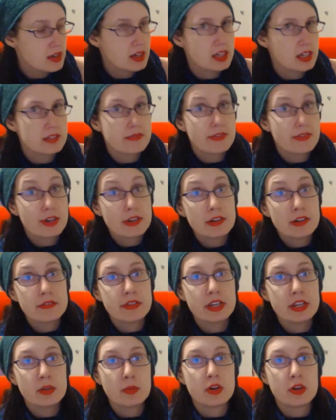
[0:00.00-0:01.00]
It's very
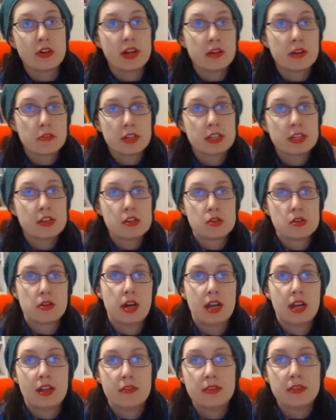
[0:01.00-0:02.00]
readable. I really
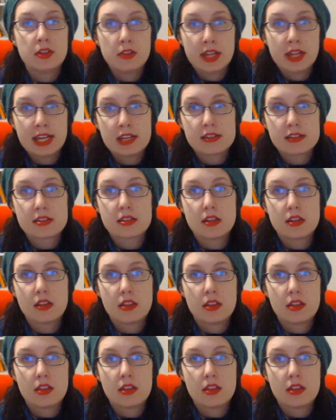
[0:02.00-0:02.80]
enjoy it. If you liked